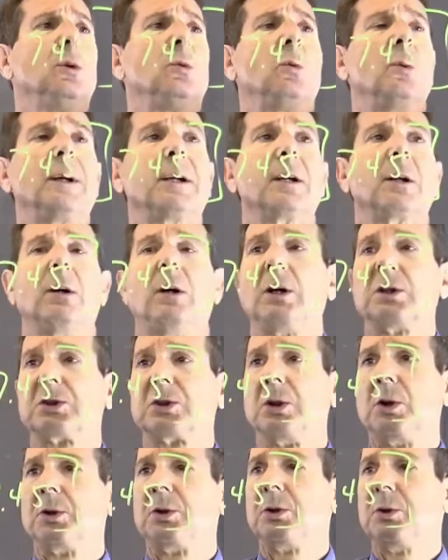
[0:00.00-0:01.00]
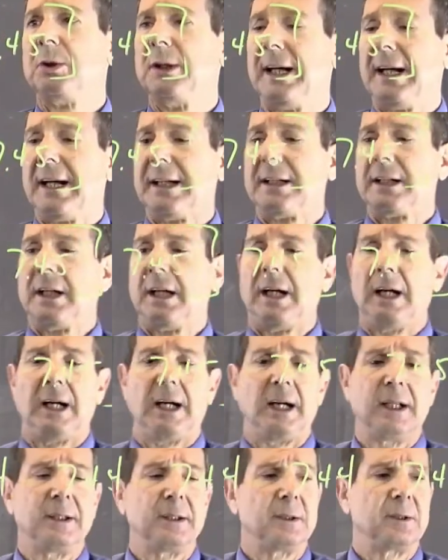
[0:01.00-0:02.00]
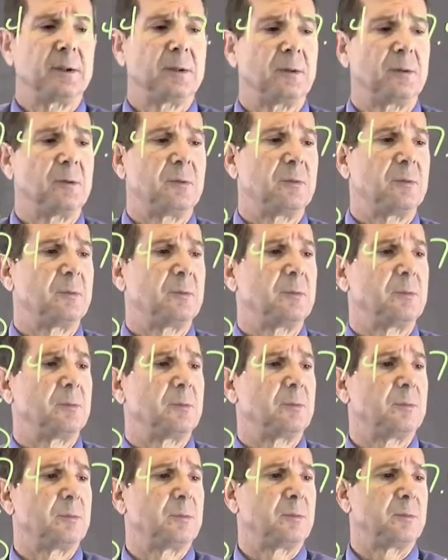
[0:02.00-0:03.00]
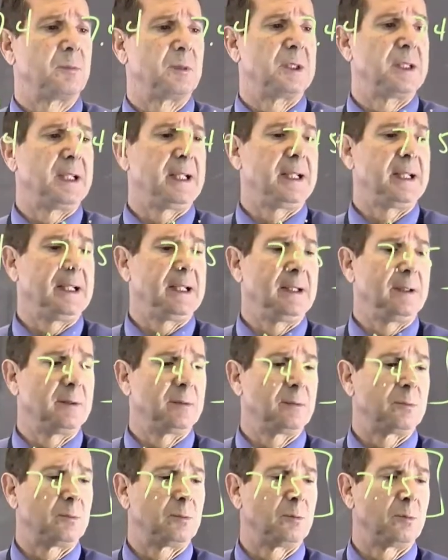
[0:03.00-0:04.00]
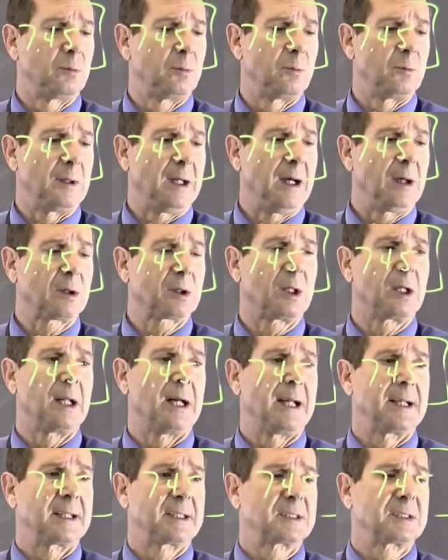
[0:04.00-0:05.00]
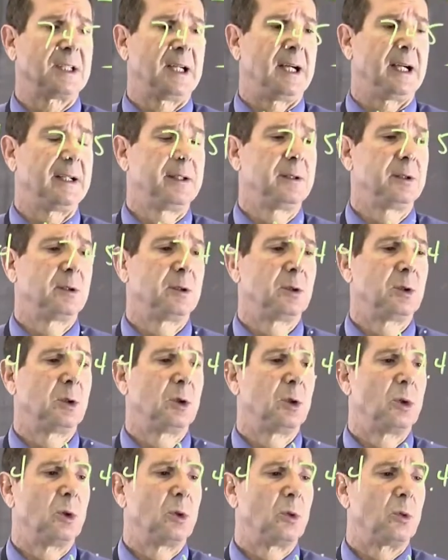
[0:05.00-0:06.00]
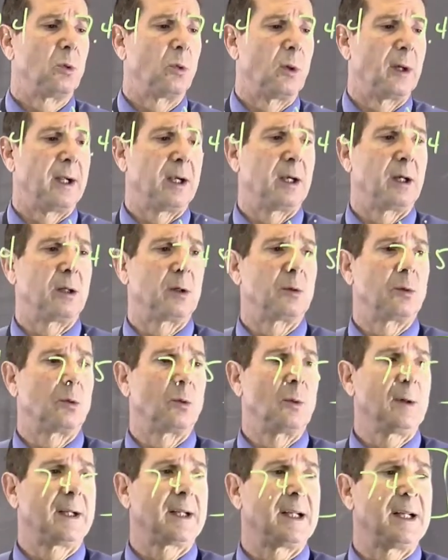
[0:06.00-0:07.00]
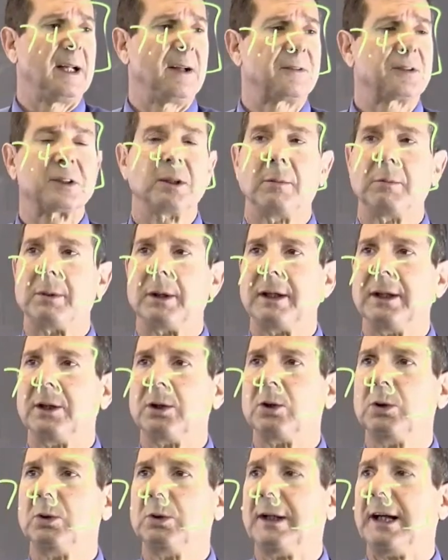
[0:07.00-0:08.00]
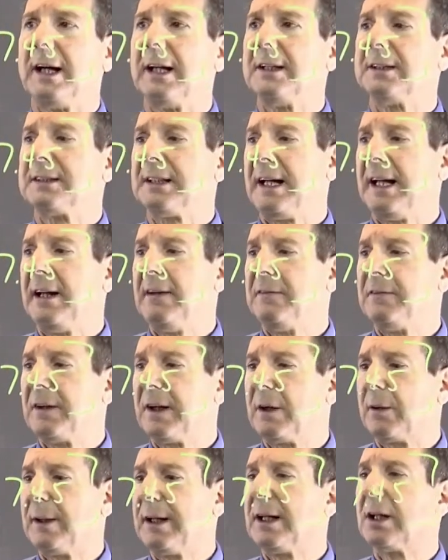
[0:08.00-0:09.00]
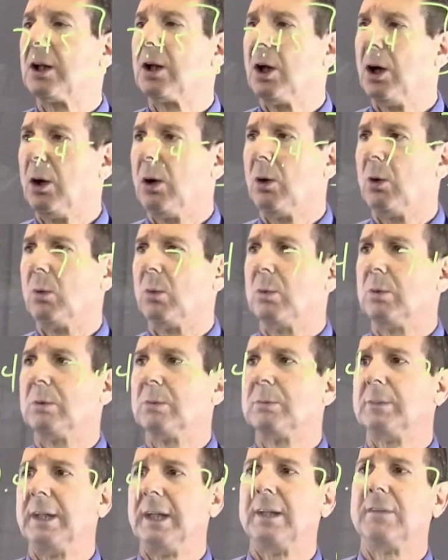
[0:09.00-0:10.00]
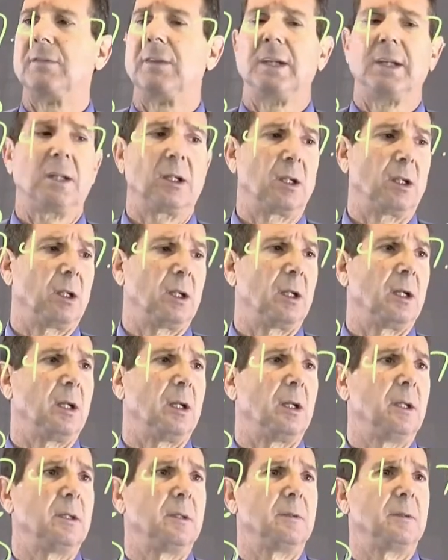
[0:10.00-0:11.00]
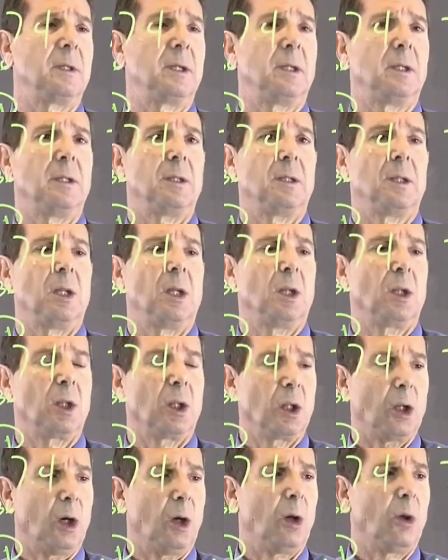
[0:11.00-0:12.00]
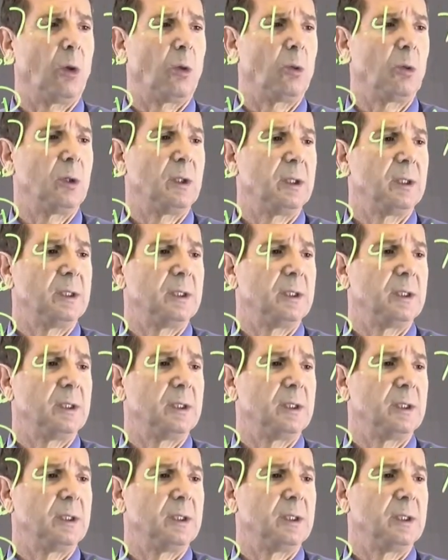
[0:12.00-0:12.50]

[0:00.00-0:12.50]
We can also do that on the alkalotic side, where we can have somebody who has a very low, they have a low